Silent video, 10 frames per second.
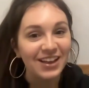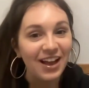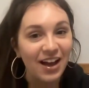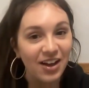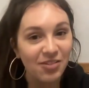
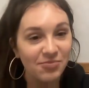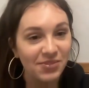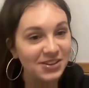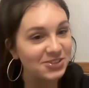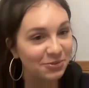
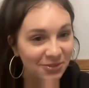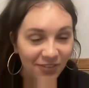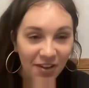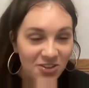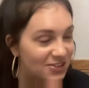a German
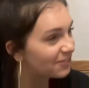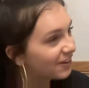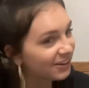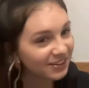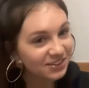
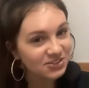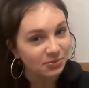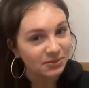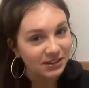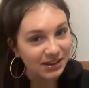philosopher and a
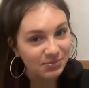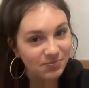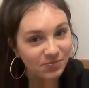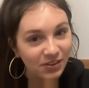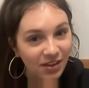German name.
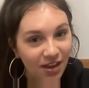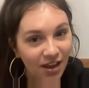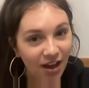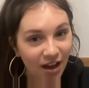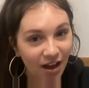
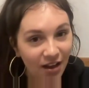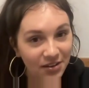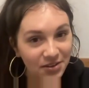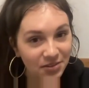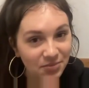
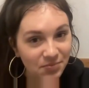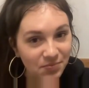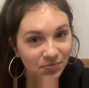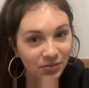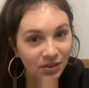
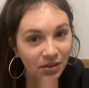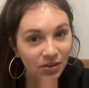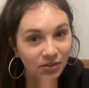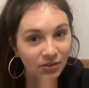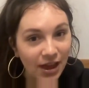
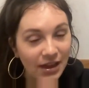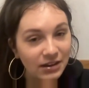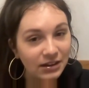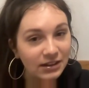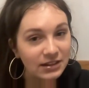And
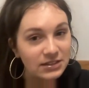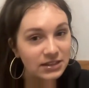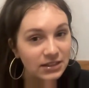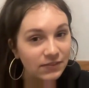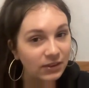he
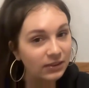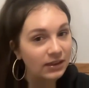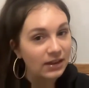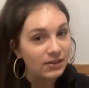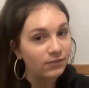significantly
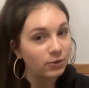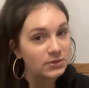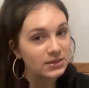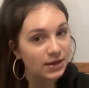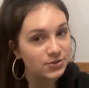
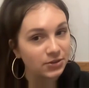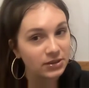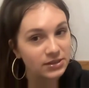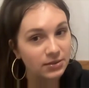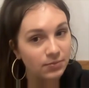influenced
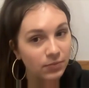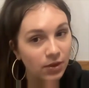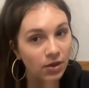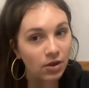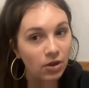naturalism
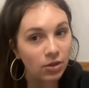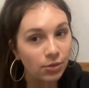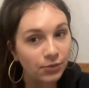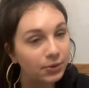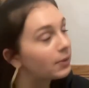
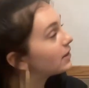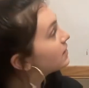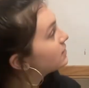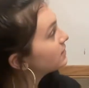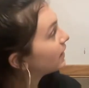through
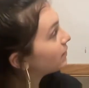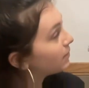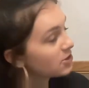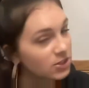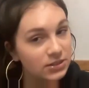his
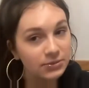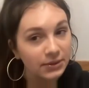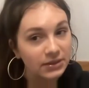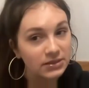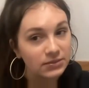ambition to
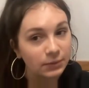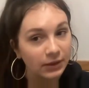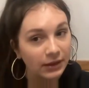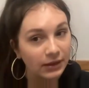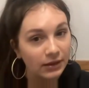
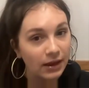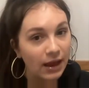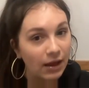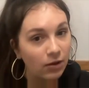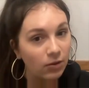explain
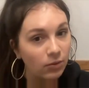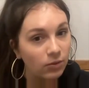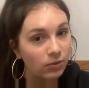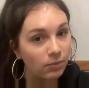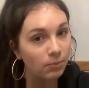how
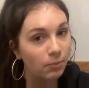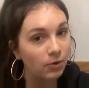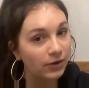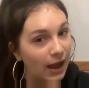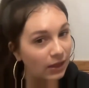
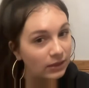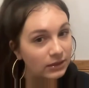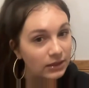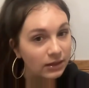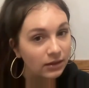
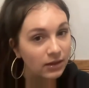morality